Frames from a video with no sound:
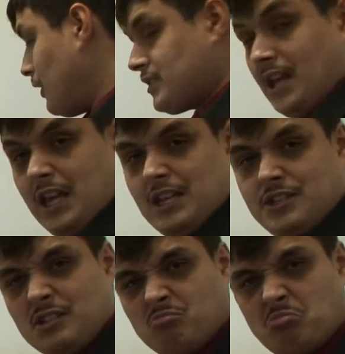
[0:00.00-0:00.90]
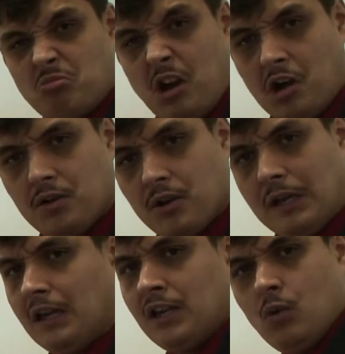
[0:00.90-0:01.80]
Let's say he's
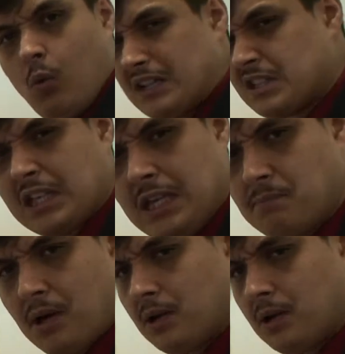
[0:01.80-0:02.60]
hungry and he wants to keep